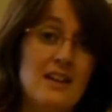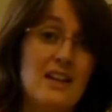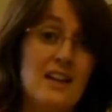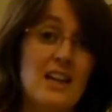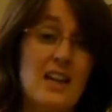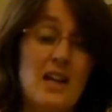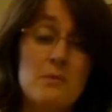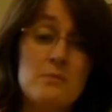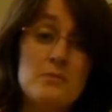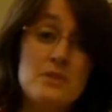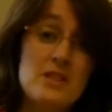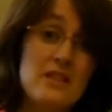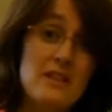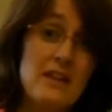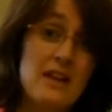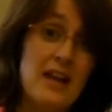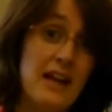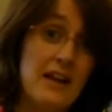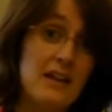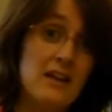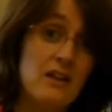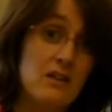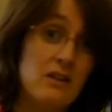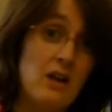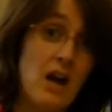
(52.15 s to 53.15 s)
Lumps in the
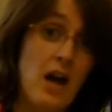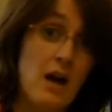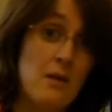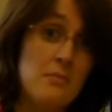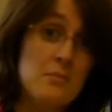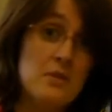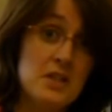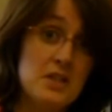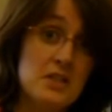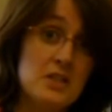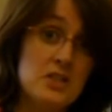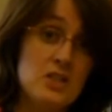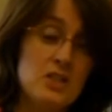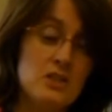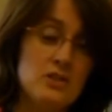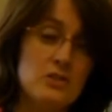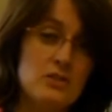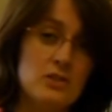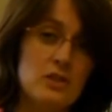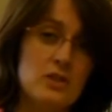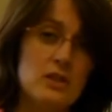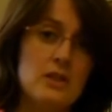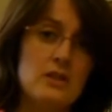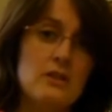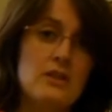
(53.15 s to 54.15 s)
neck are common in
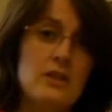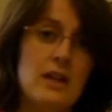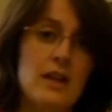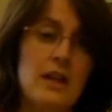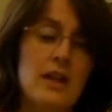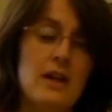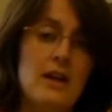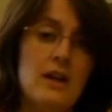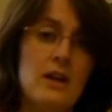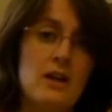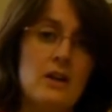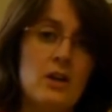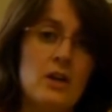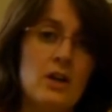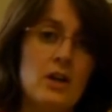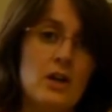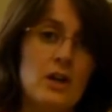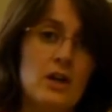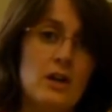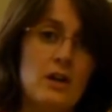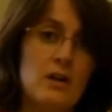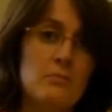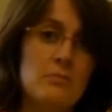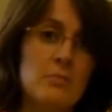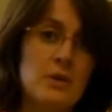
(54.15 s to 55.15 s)
children. They
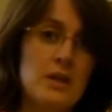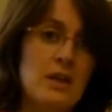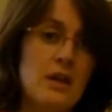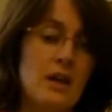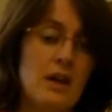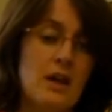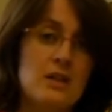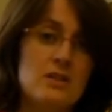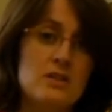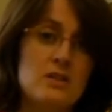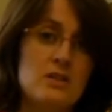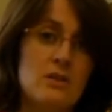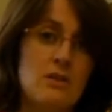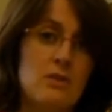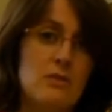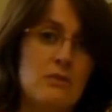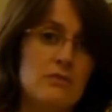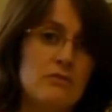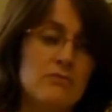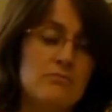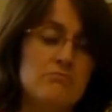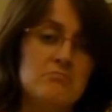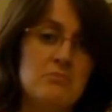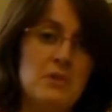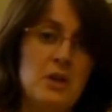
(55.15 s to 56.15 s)
occur because
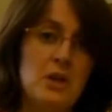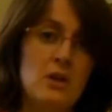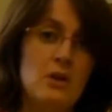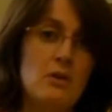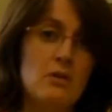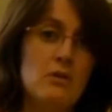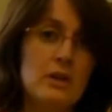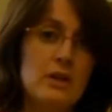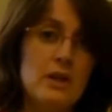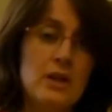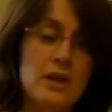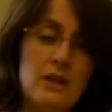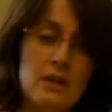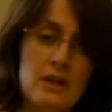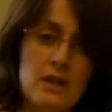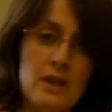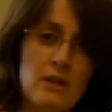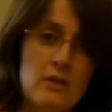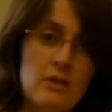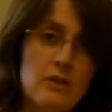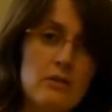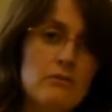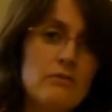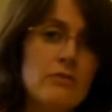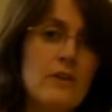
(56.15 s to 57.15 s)
of, you know,
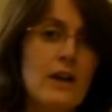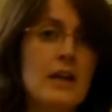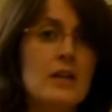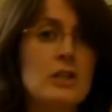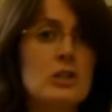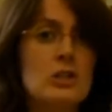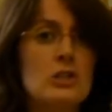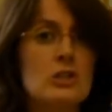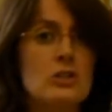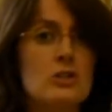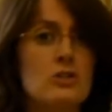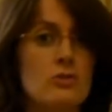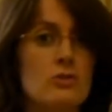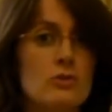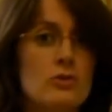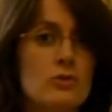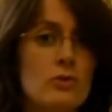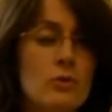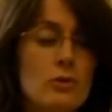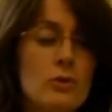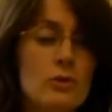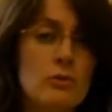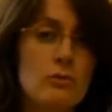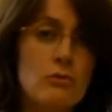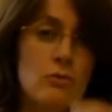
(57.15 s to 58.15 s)
ear infections or
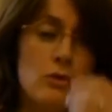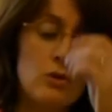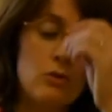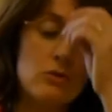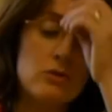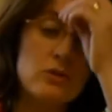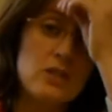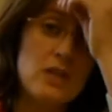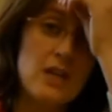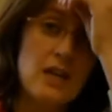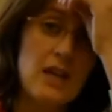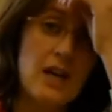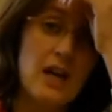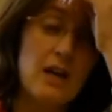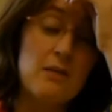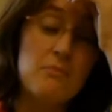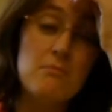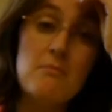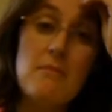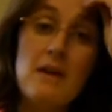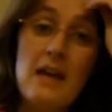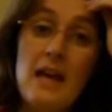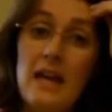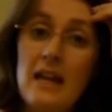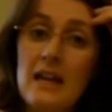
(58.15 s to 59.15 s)
sore throats,
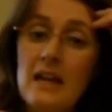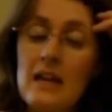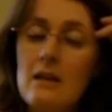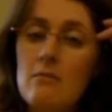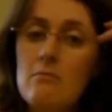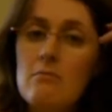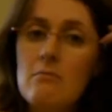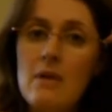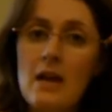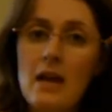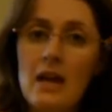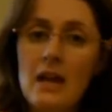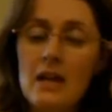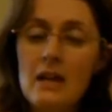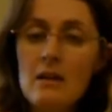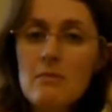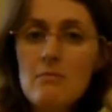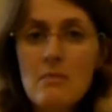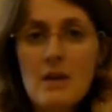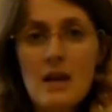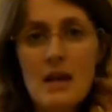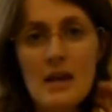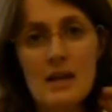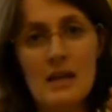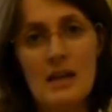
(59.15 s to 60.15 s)
and many, many,
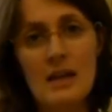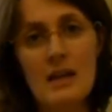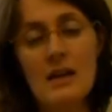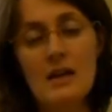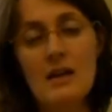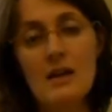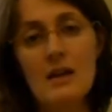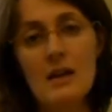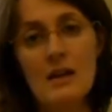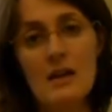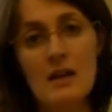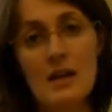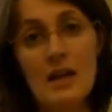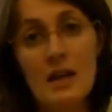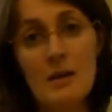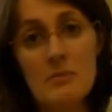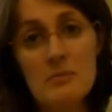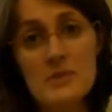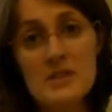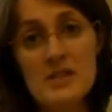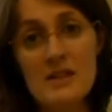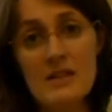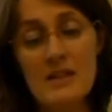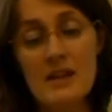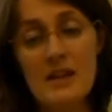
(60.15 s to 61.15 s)
many
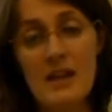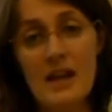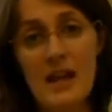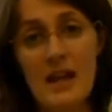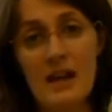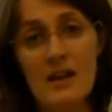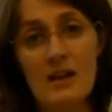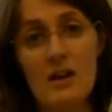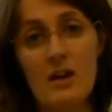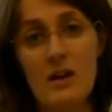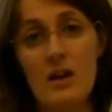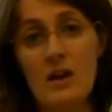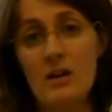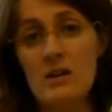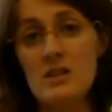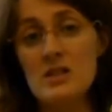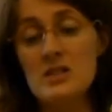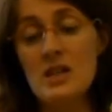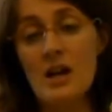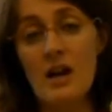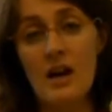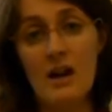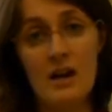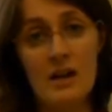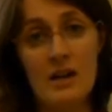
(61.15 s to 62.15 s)
lumps in the neck are
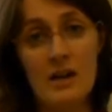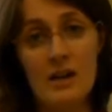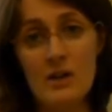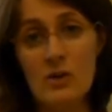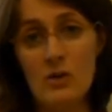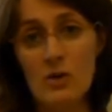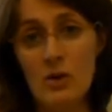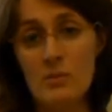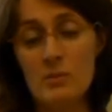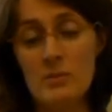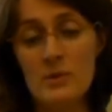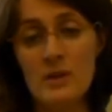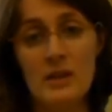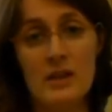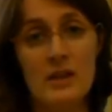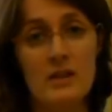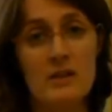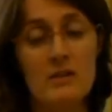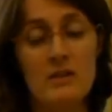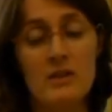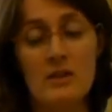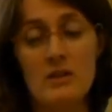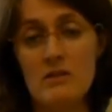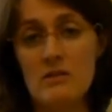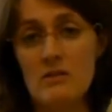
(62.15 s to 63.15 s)
entirely normal
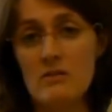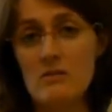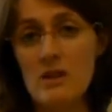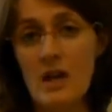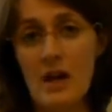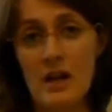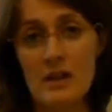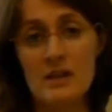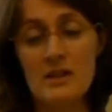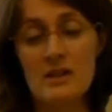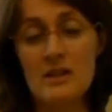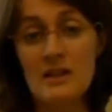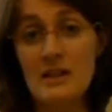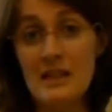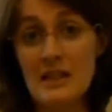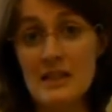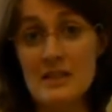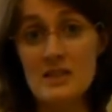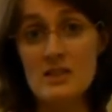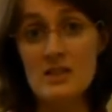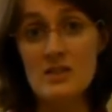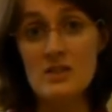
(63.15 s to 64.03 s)
and they're not in the least